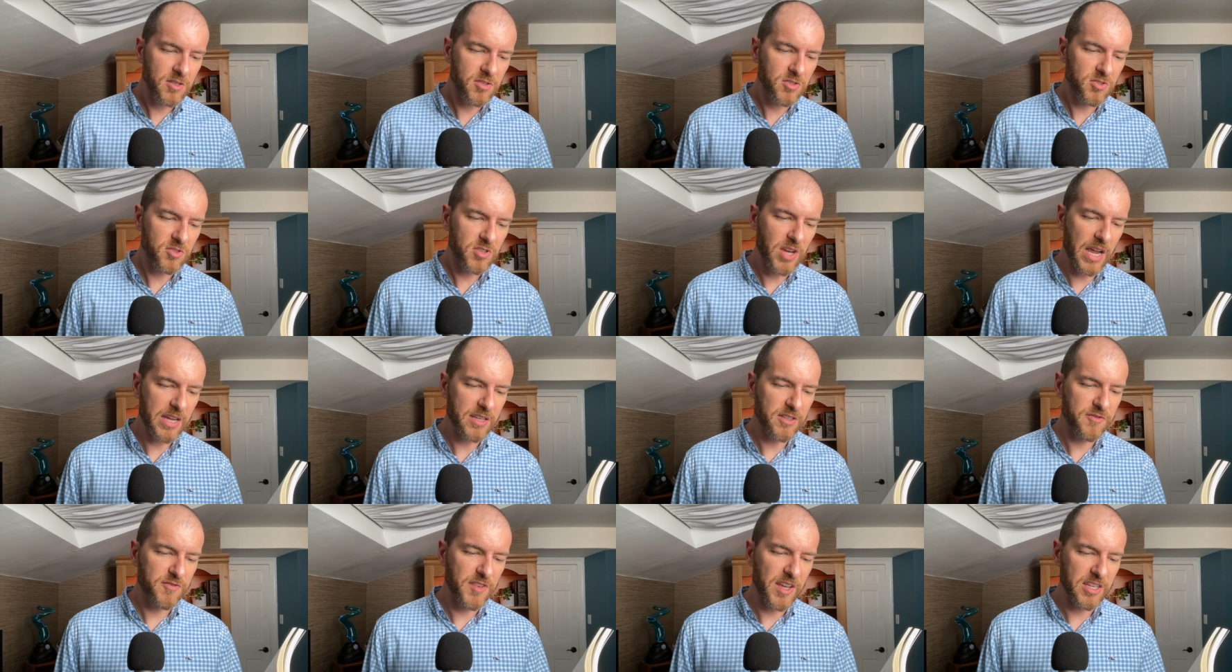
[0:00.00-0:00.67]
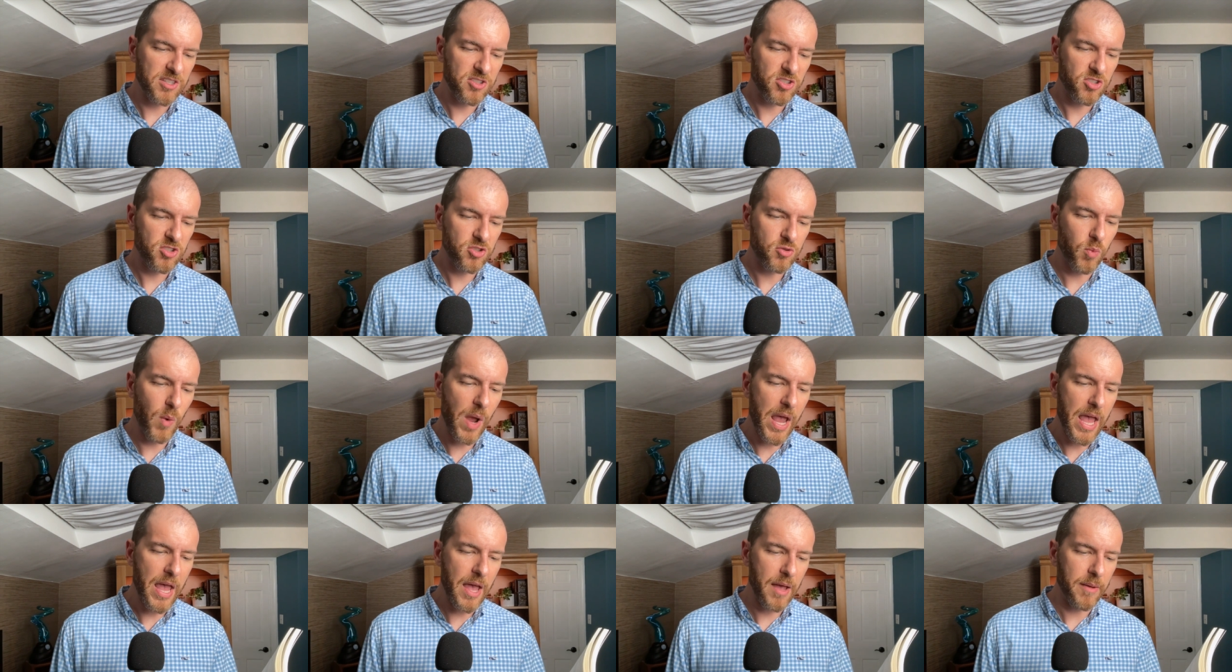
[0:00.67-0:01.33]
Jack's face
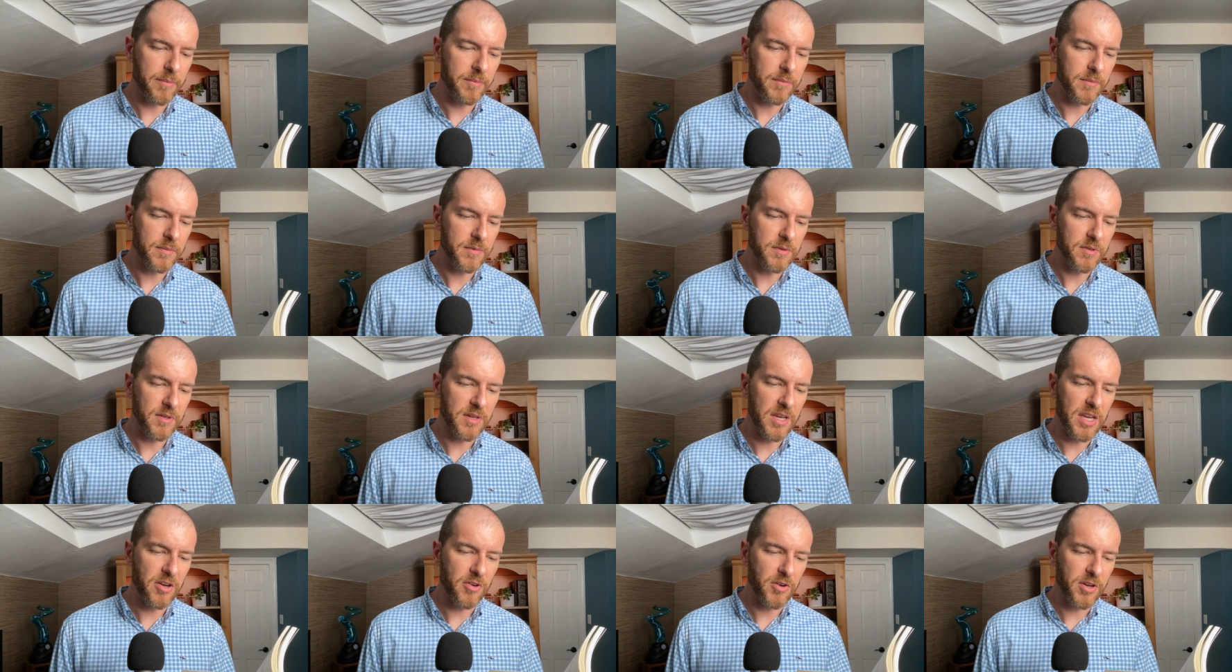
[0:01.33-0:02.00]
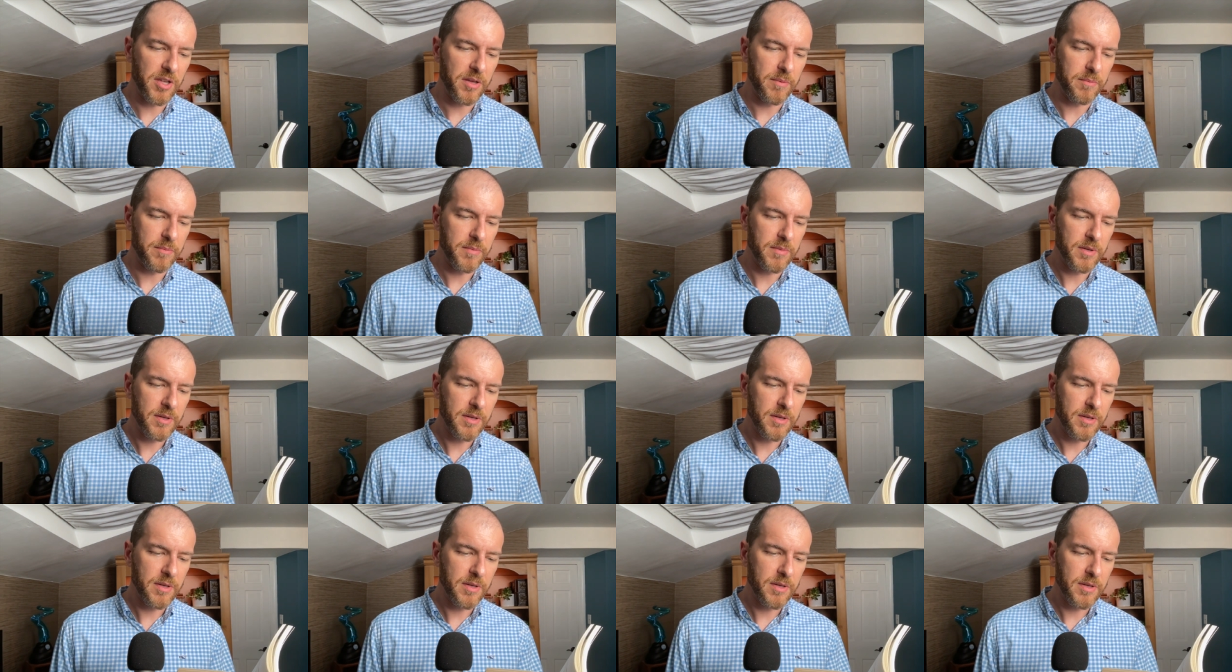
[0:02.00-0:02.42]
swam near him.